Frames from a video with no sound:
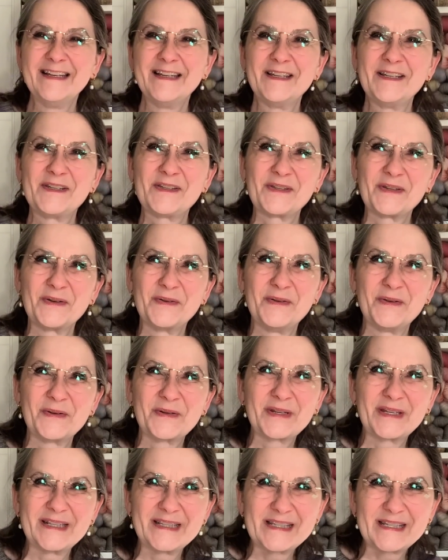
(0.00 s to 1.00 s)
so you
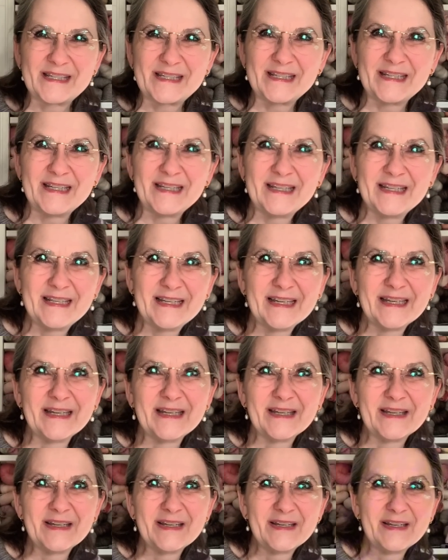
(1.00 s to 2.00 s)
can
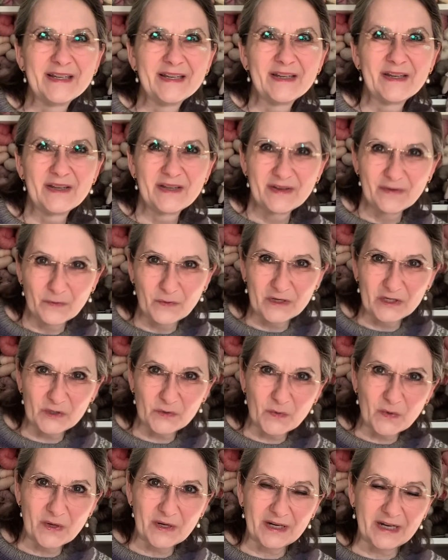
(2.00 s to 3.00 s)
see which
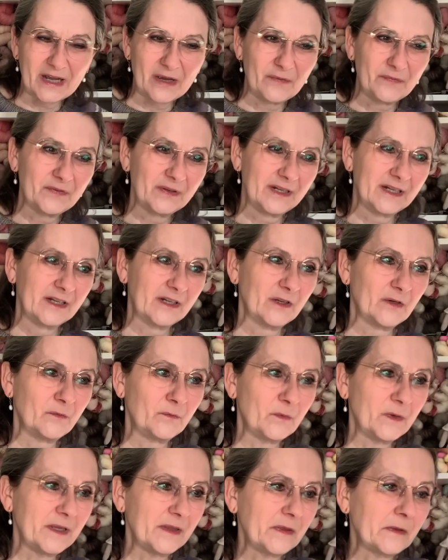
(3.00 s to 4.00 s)
one I fell in love
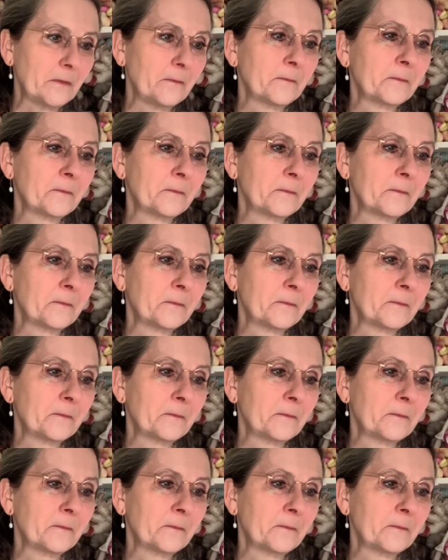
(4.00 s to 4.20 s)
with.